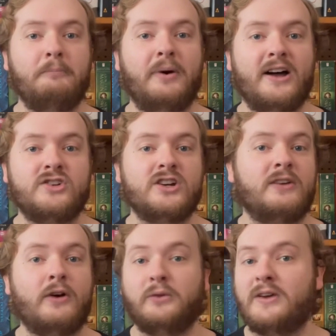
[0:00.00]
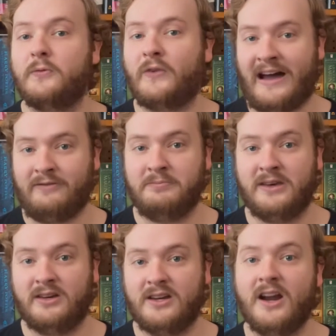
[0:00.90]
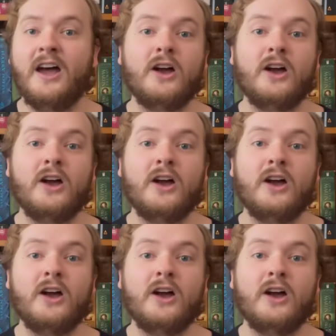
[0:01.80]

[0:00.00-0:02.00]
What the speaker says: budget of only $5 million.